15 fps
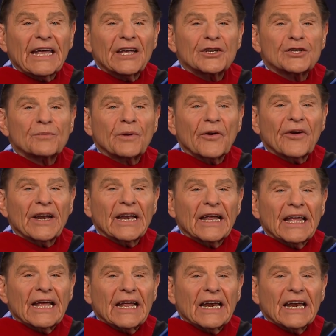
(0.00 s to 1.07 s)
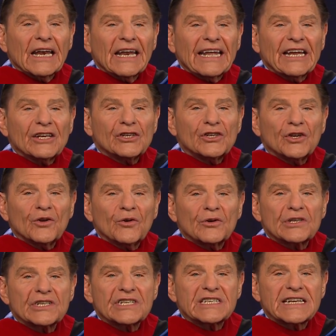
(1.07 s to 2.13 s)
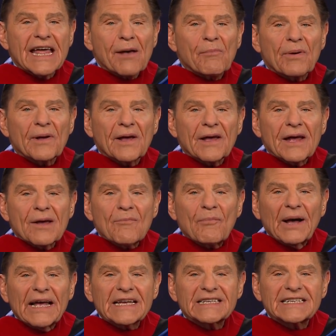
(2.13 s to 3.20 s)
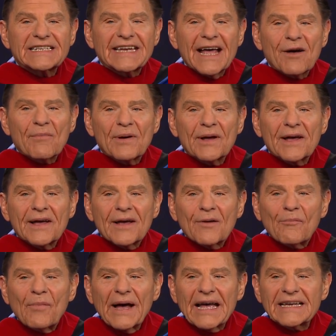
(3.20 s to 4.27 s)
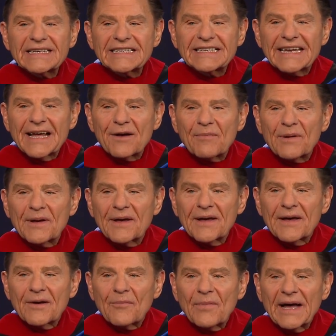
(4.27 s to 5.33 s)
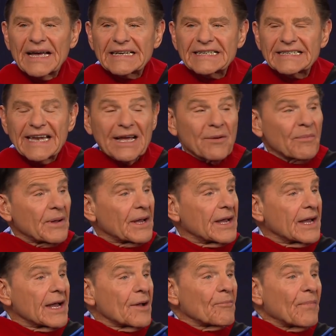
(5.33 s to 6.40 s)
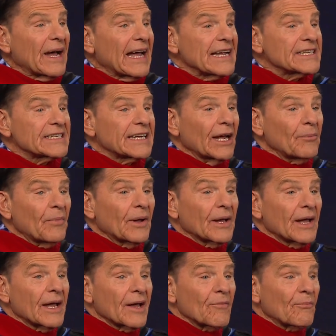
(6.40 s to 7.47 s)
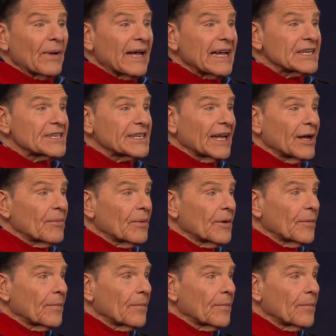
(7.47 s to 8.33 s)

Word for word: His Spirit lead you step by step, by step, by step, by step, by step.